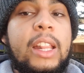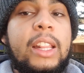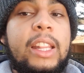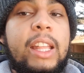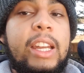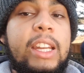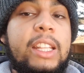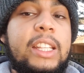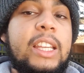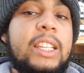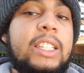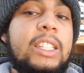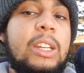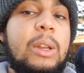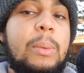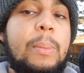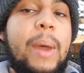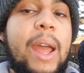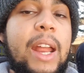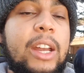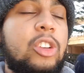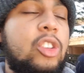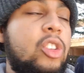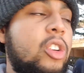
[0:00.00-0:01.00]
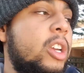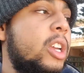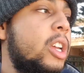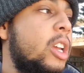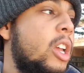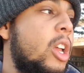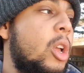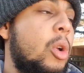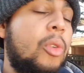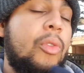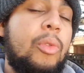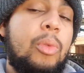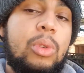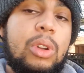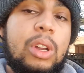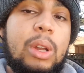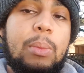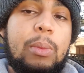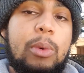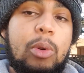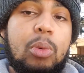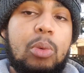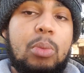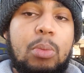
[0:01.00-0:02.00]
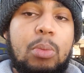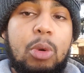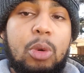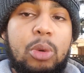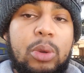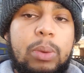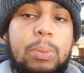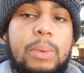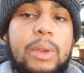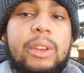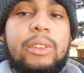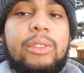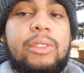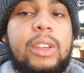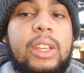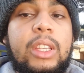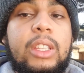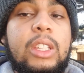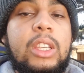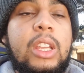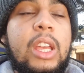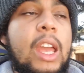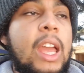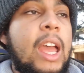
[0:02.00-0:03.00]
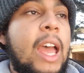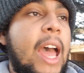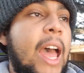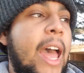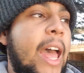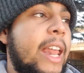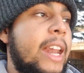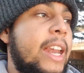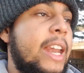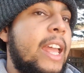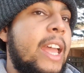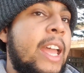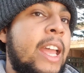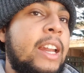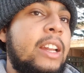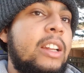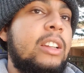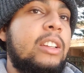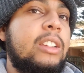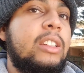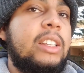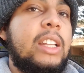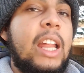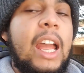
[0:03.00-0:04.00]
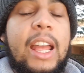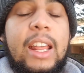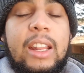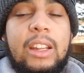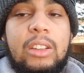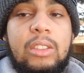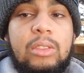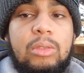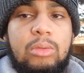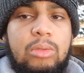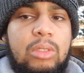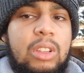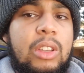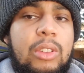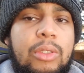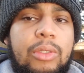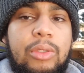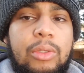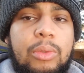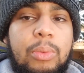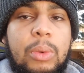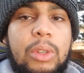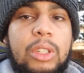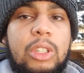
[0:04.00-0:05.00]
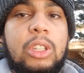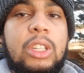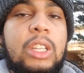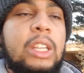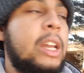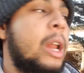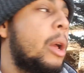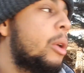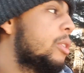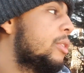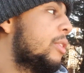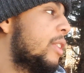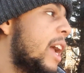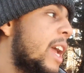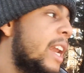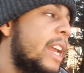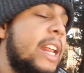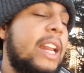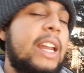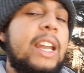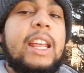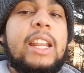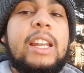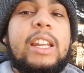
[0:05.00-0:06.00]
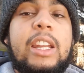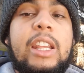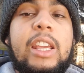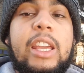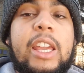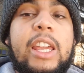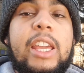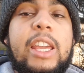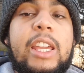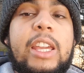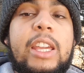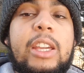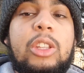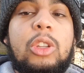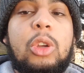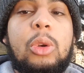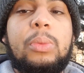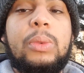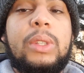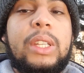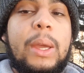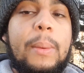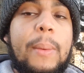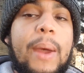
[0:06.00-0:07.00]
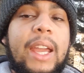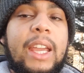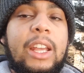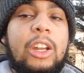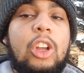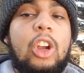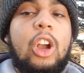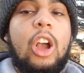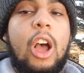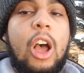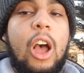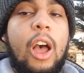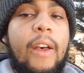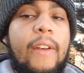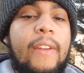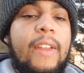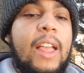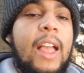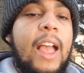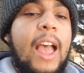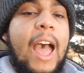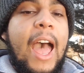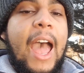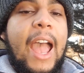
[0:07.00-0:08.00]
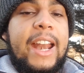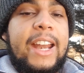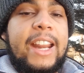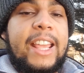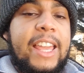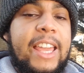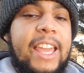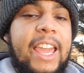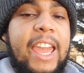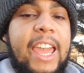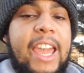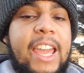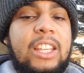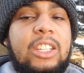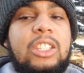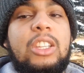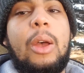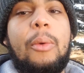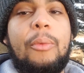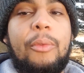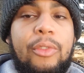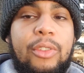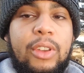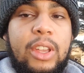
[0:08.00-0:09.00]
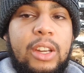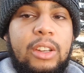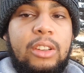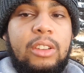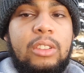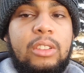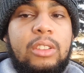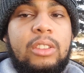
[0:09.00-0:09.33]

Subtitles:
Then he tested the battery for one of them little multimeter things, and then he must have seen that was fine. And then he told me to get back in the car, and he hit something.